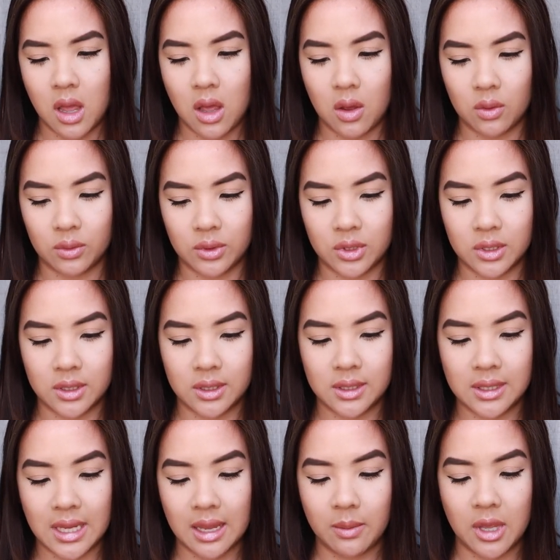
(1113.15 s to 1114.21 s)
Oh,
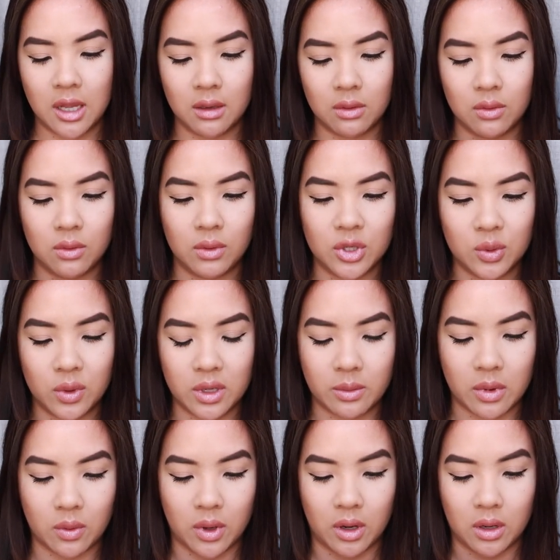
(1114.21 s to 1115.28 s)
damn it. Which one
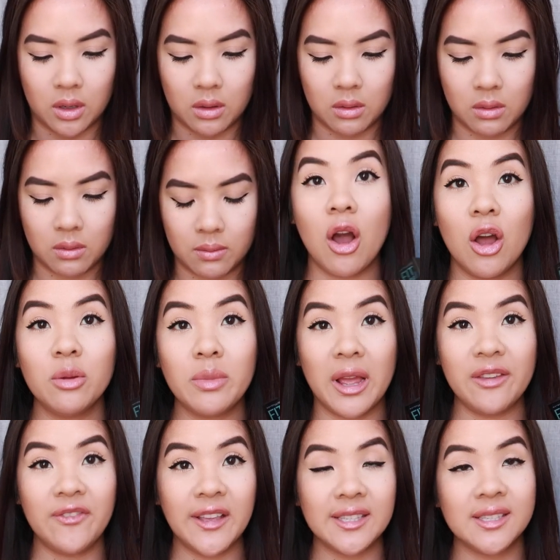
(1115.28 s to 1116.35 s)
am I wearing? On
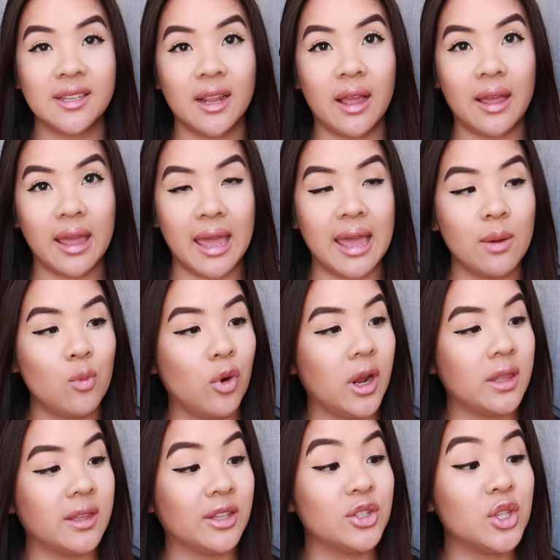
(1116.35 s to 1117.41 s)
my face today, I am
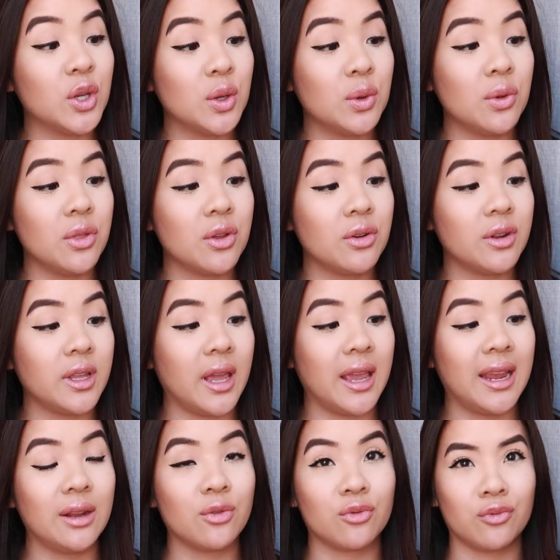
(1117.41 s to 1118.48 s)
wearing the
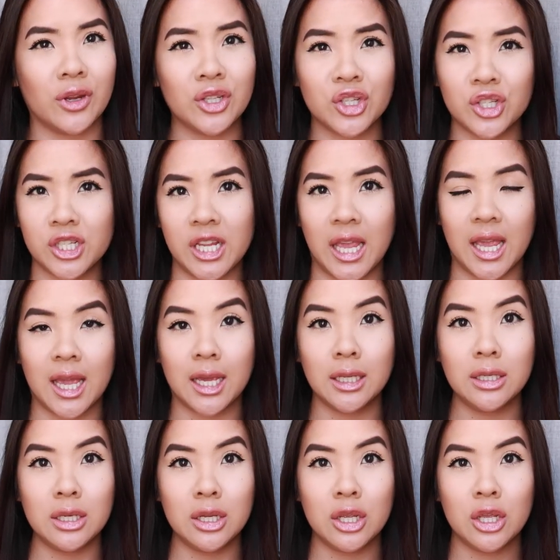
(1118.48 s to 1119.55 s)
238 Rich
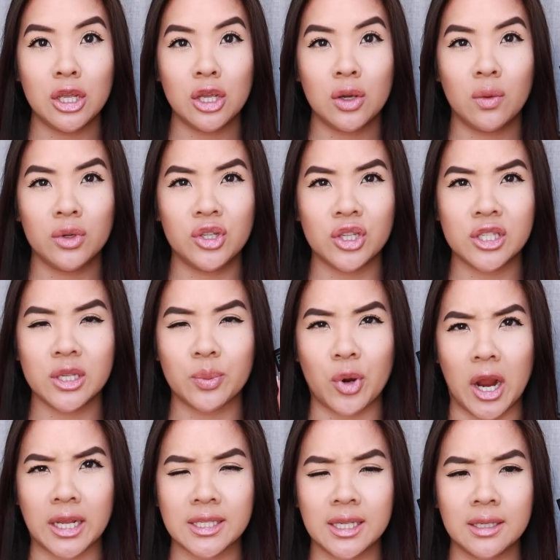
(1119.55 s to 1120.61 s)
Tan, which is
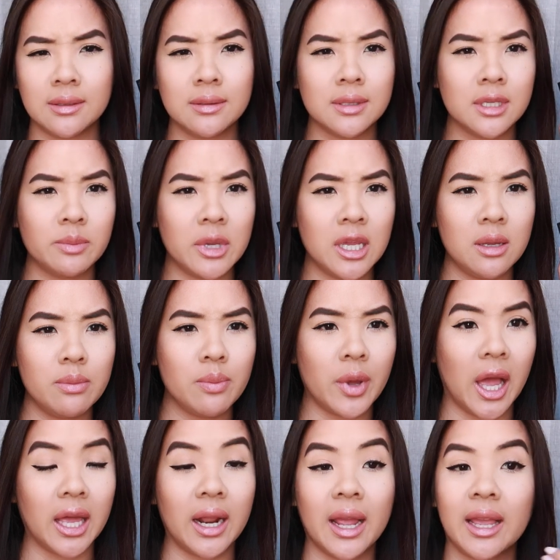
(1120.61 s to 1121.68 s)
surprising to me,
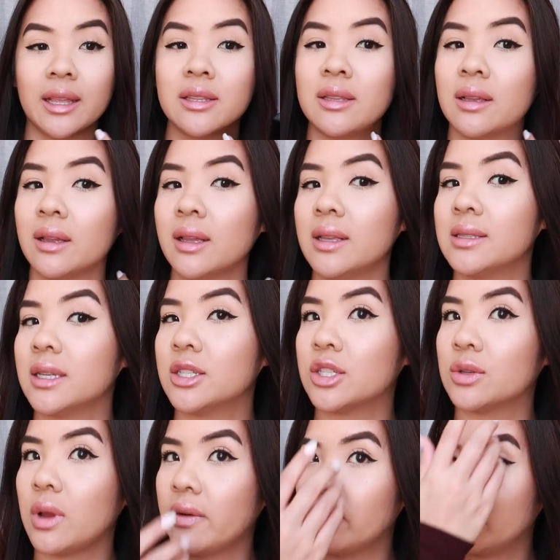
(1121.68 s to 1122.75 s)
but I guess I
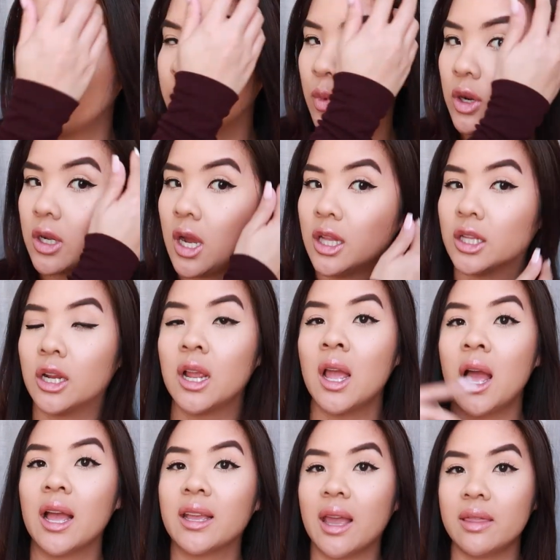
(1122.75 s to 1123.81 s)
do have a little bit more color.
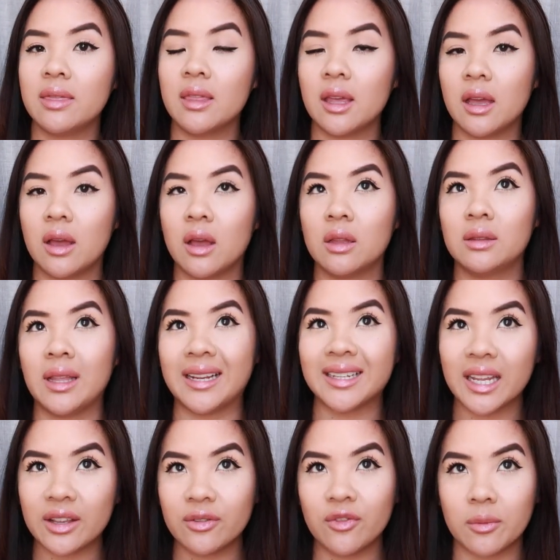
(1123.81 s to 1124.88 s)
Again, the
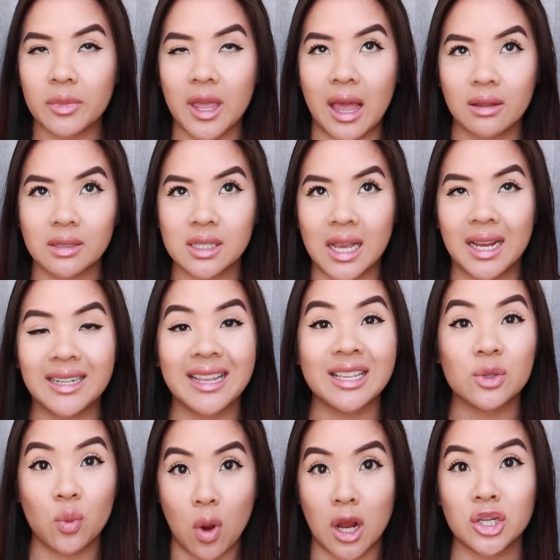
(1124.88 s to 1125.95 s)
lighting from the outside
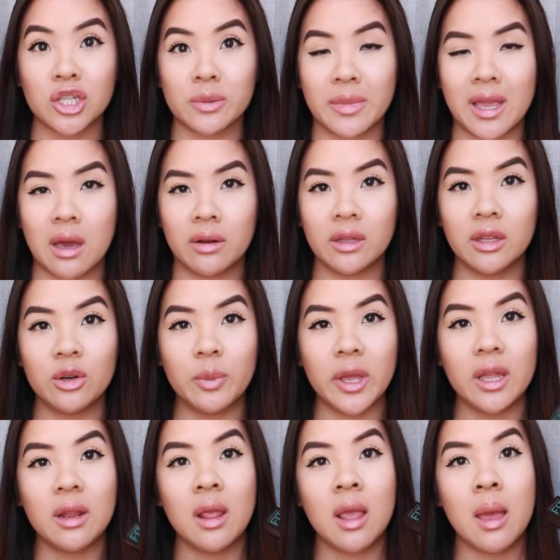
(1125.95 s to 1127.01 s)
is washing me out a little
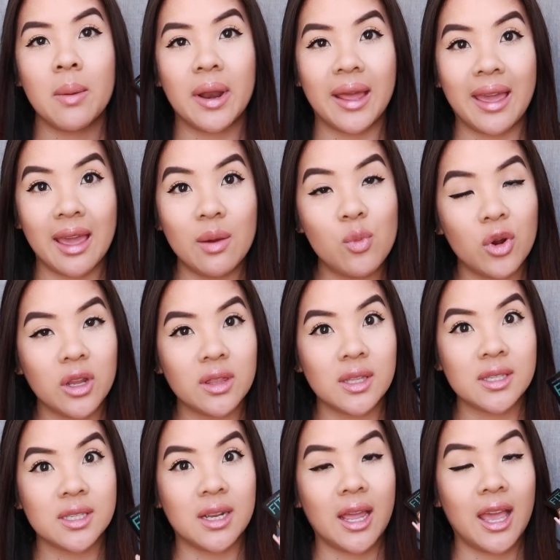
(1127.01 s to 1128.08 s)
bit, but I am wearing
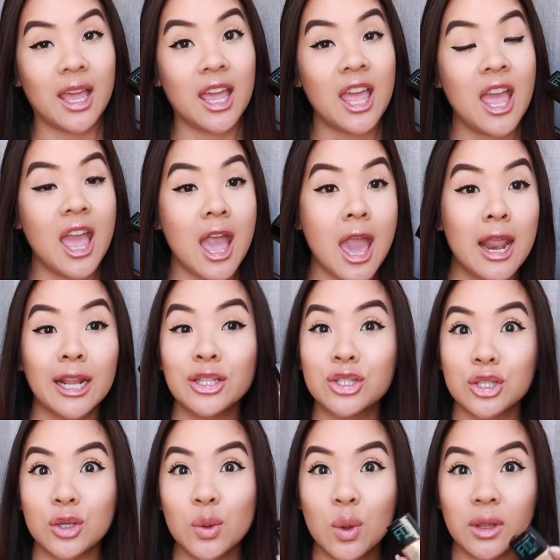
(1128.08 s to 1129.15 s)
this today, and I
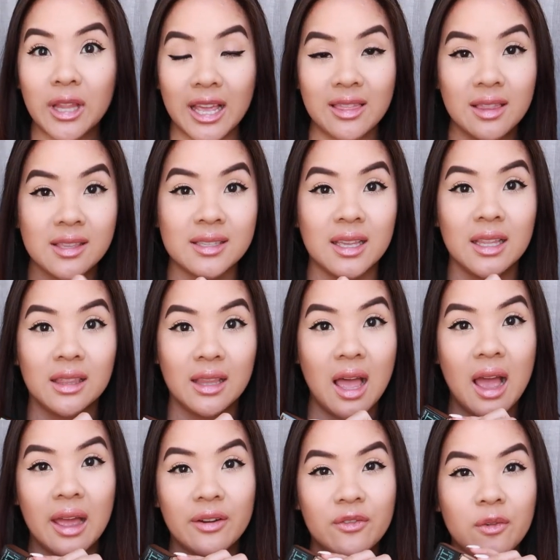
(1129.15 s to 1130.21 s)
do like this a
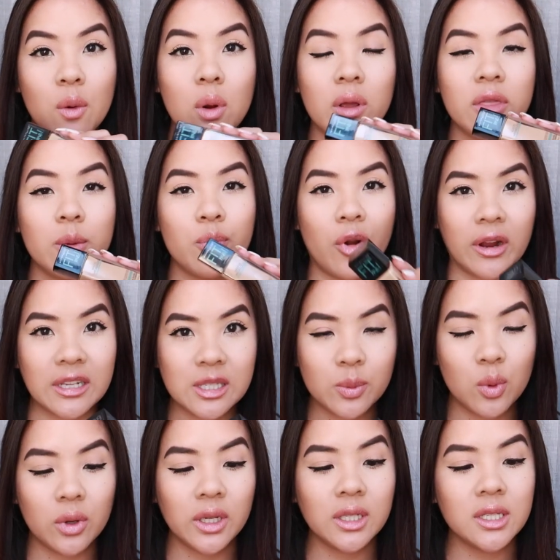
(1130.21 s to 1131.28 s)
lot. For the price
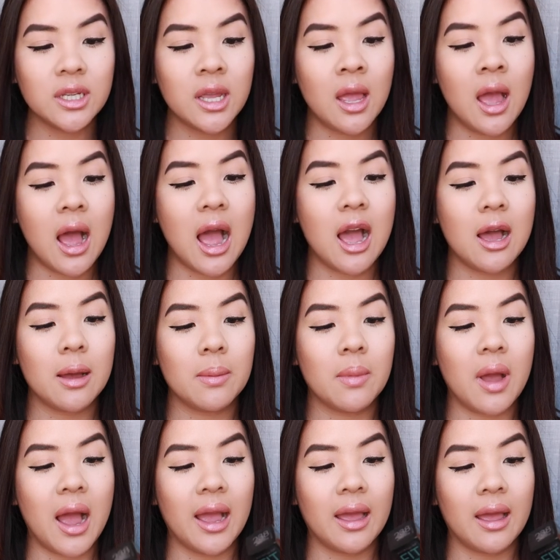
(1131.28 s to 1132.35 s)
point,
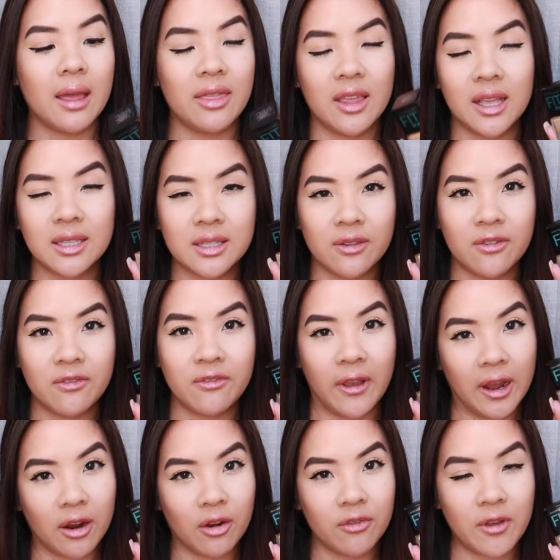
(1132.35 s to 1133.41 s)
I think it's a
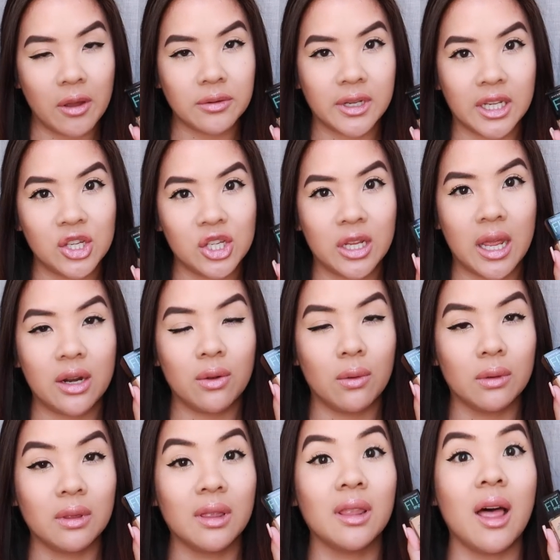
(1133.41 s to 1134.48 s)
fair foundation. I
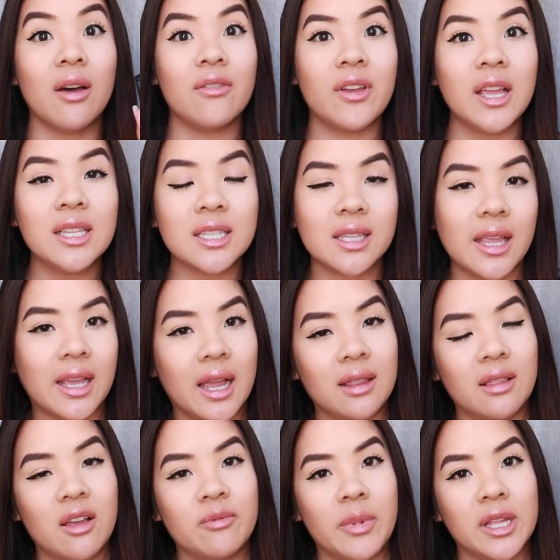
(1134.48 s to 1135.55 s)
don't love it like I
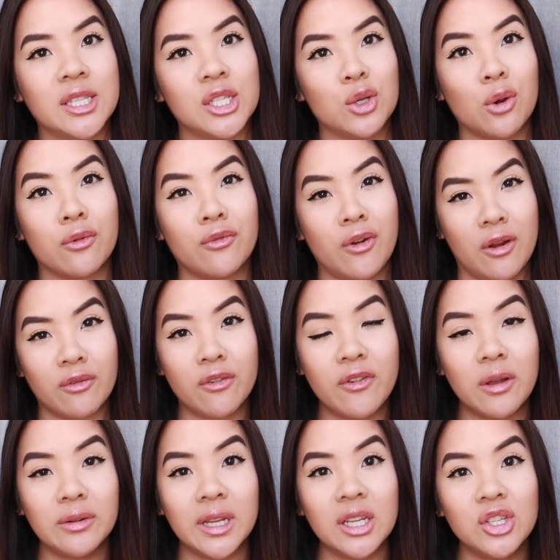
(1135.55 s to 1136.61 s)
love my Dior Forever
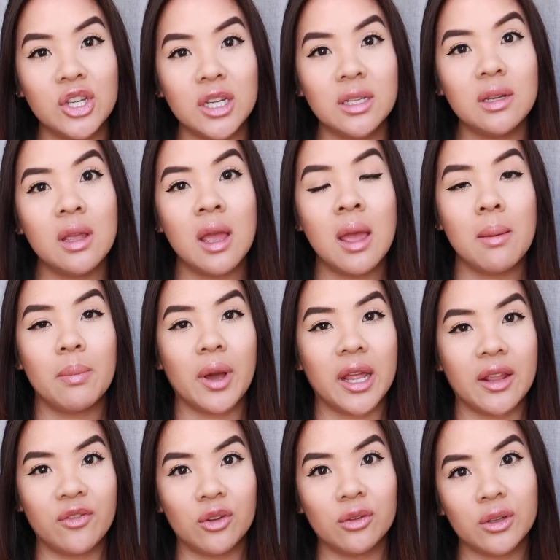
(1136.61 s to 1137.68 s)
foundation,
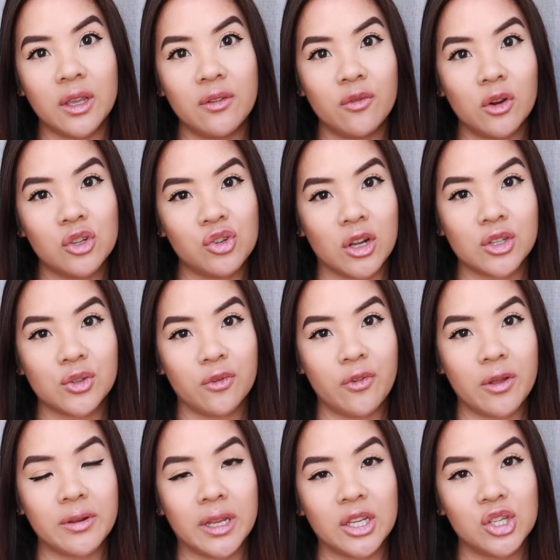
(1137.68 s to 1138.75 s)
but if you're looking for a drugstore
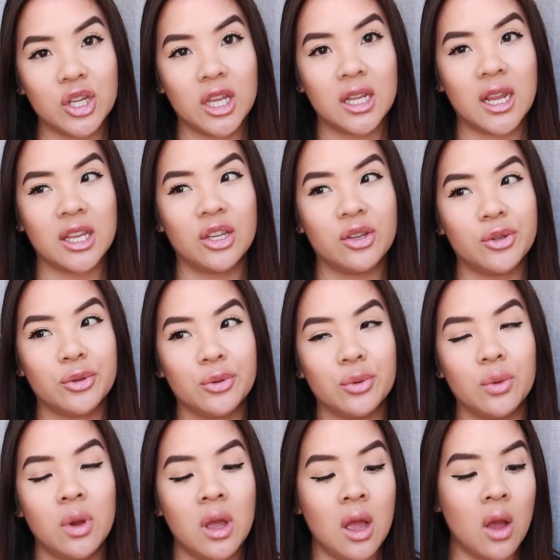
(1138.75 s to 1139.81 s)
foundation and
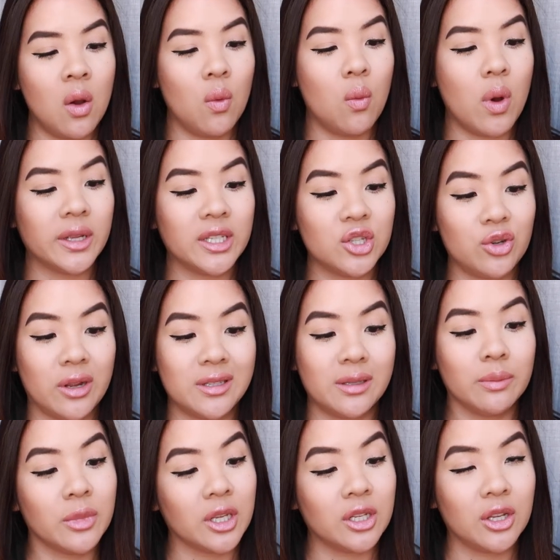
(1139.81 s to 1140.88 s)
you want to try
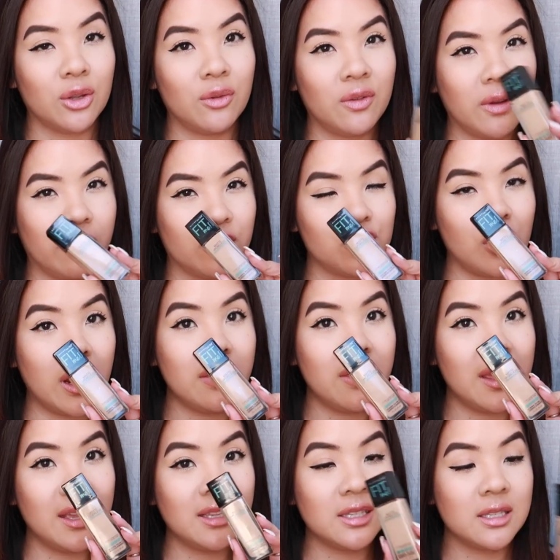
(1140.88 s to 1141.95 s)
something new, if you've never tried
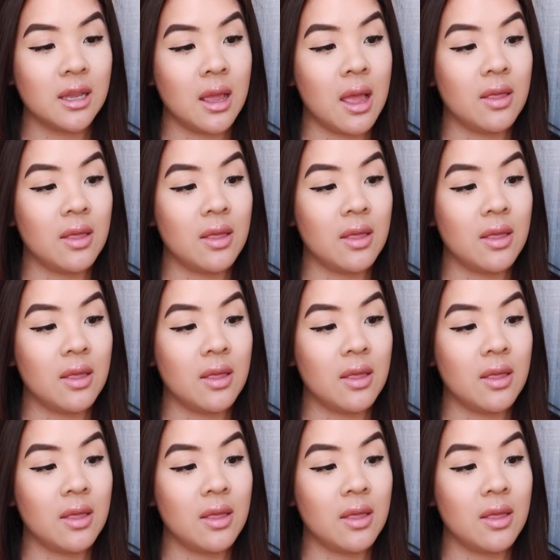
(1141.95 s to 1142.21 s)
this,